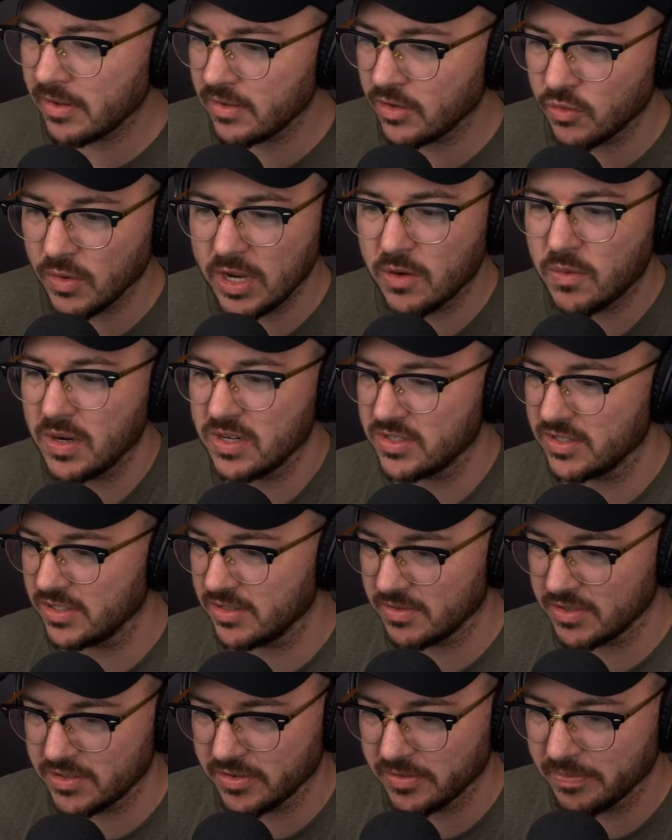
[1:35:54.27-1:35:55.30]
Great
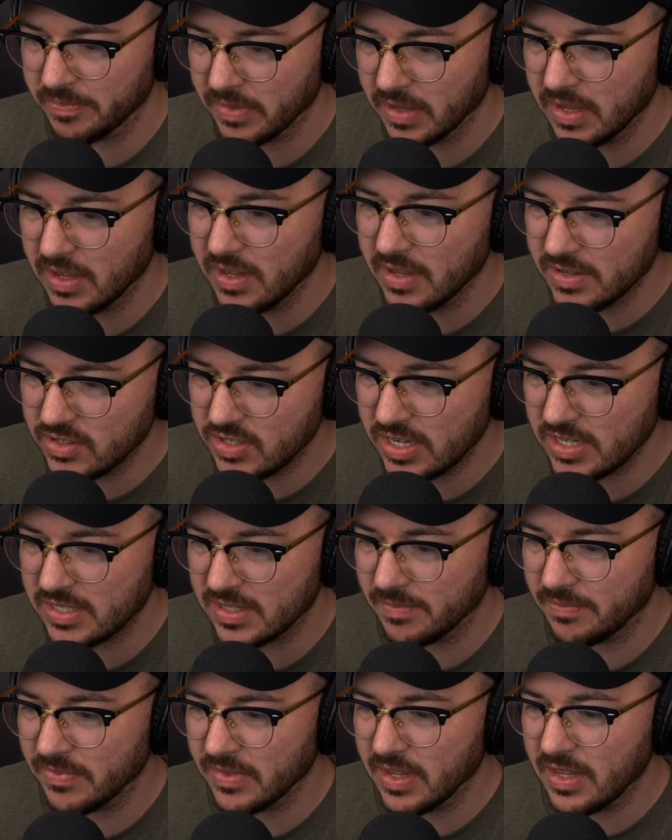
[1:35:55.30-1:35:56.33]
questions, Richard.
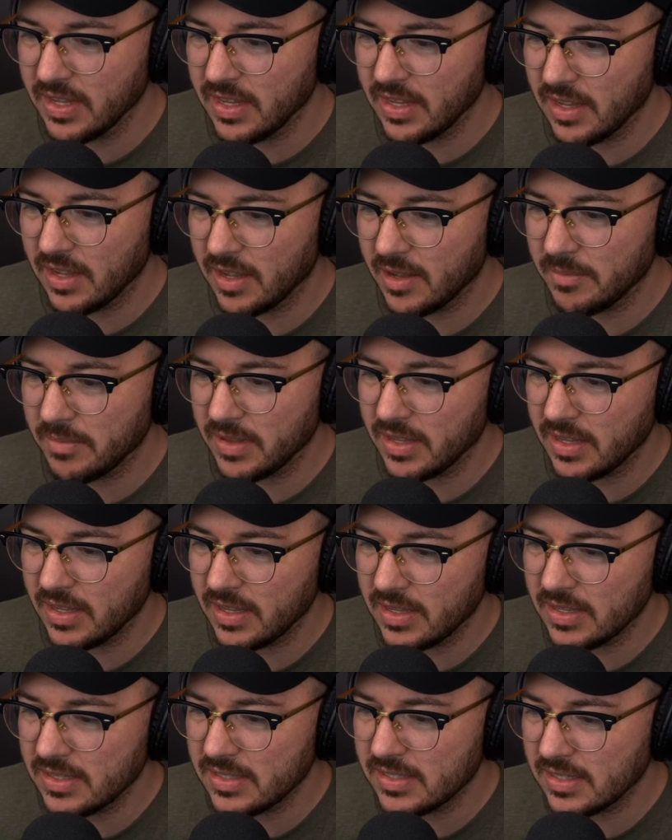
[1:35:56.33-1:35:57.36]
Jason,
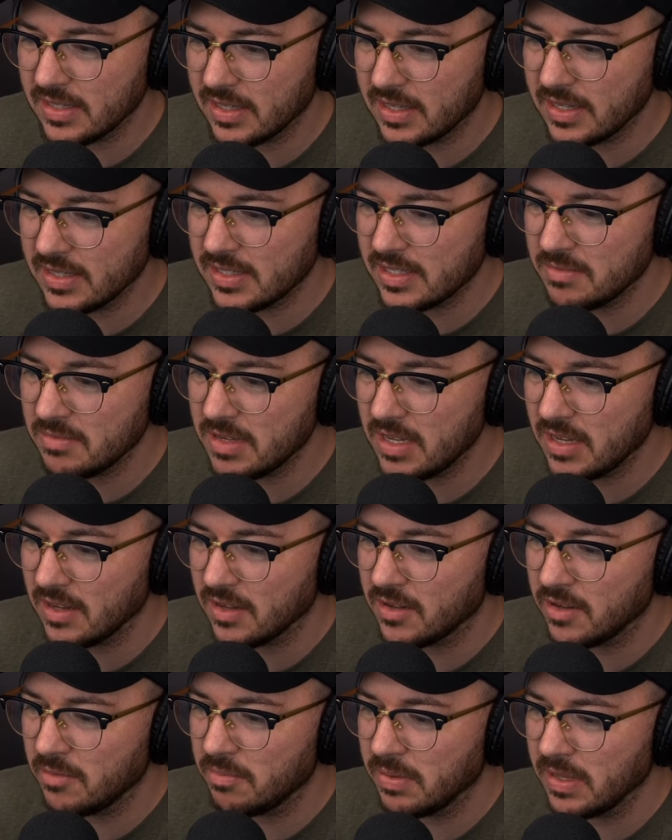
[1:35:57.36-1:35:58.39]
is Kissimmee a
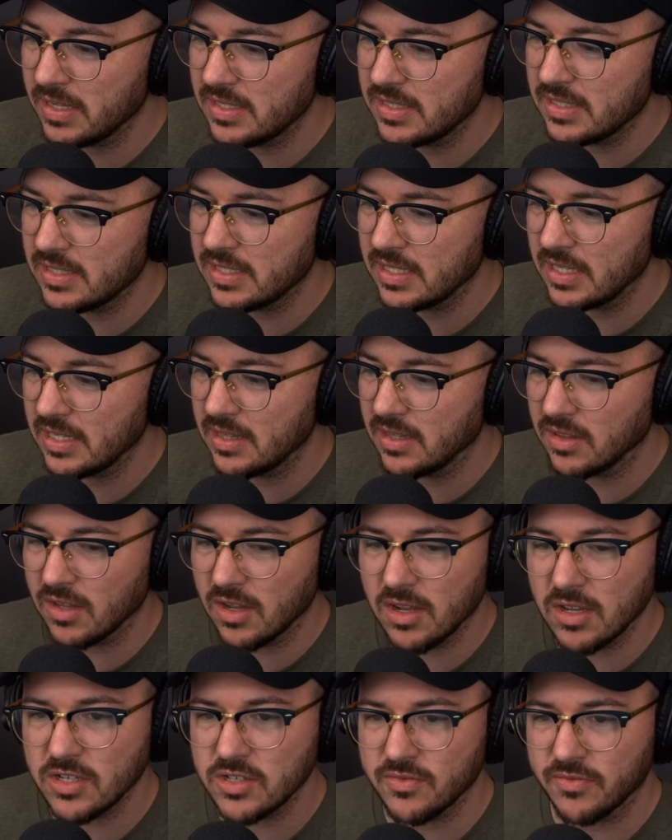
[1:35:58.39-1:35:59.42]
good place to see the
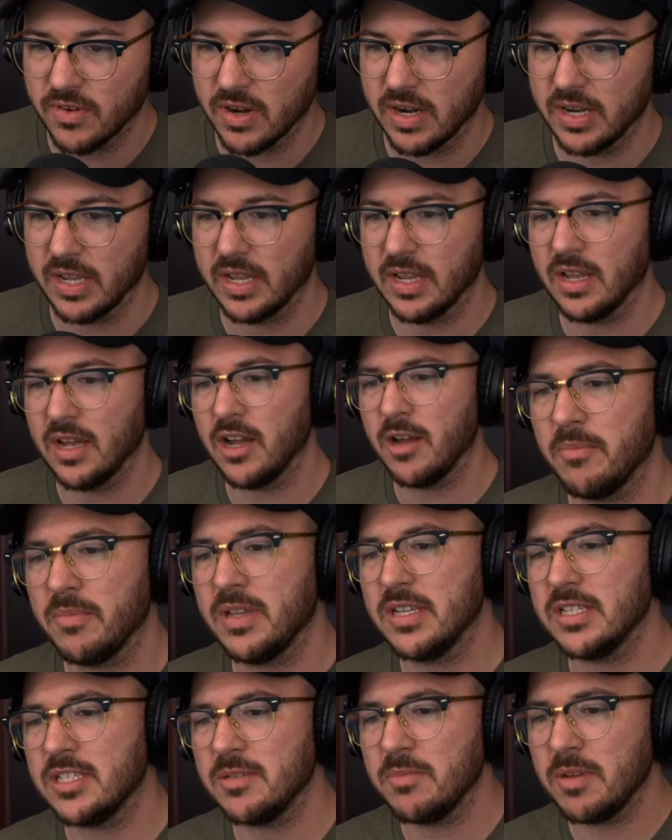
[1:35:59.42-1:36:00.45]
launch Friday?
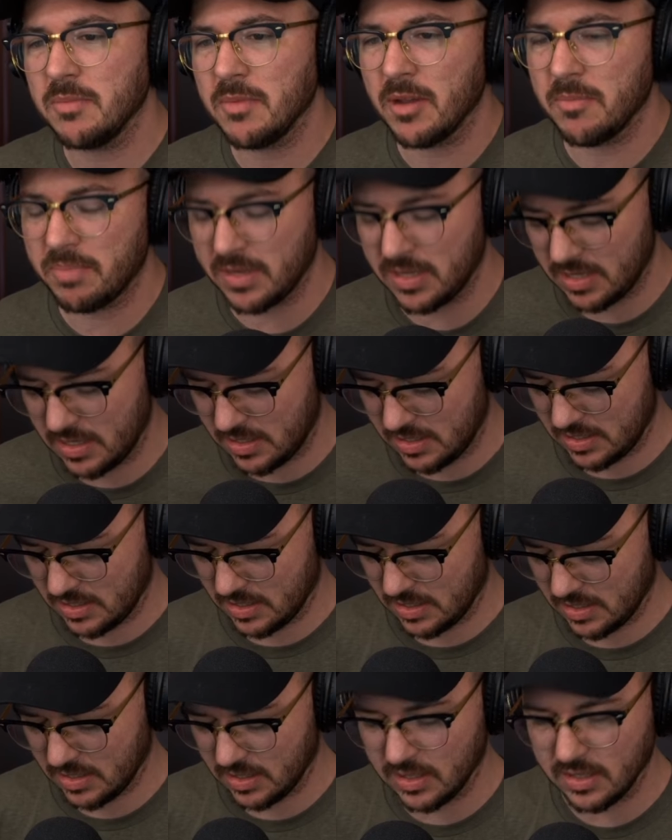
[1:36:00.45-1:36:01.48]
Kissimmee might be
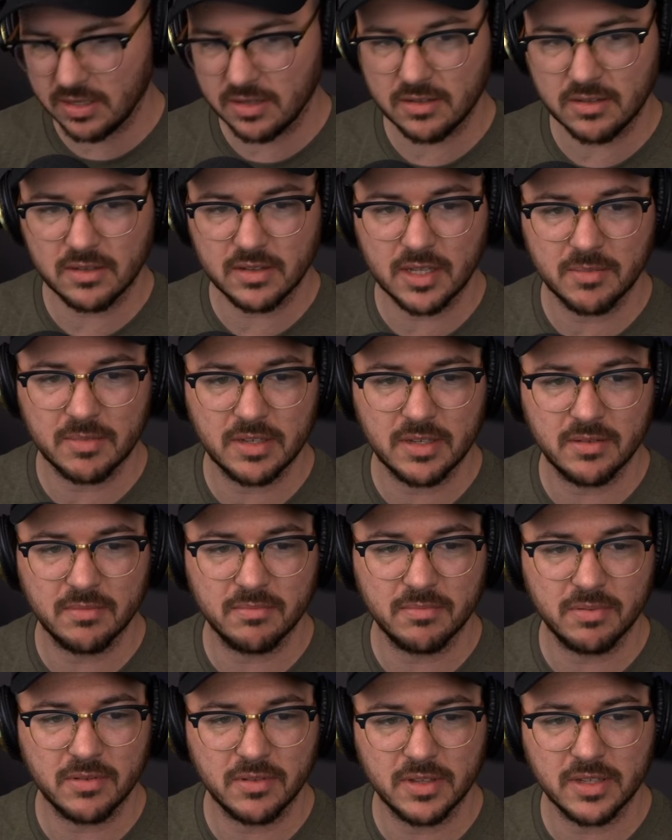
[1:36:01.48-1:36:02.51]
a little... Let me
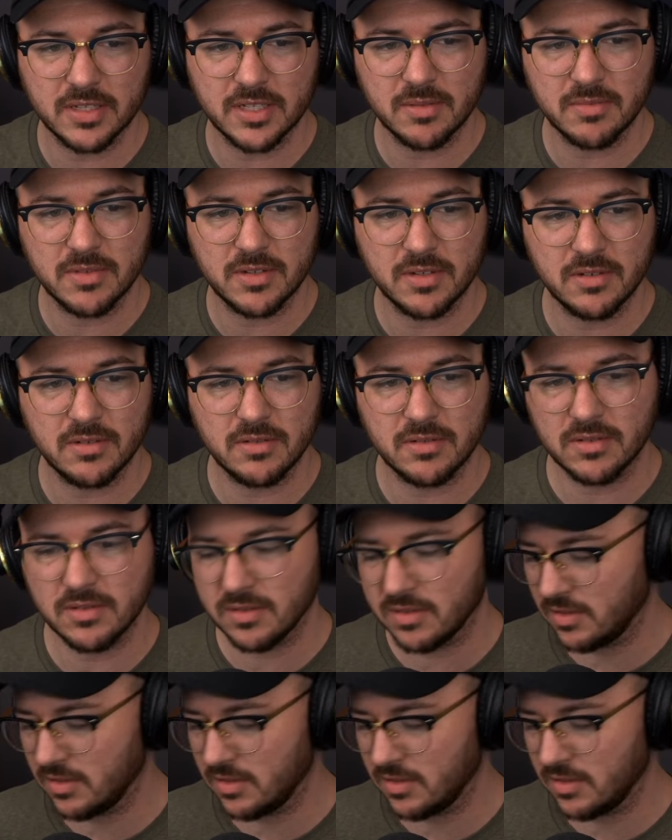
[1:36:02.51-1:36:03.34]
pull this up too.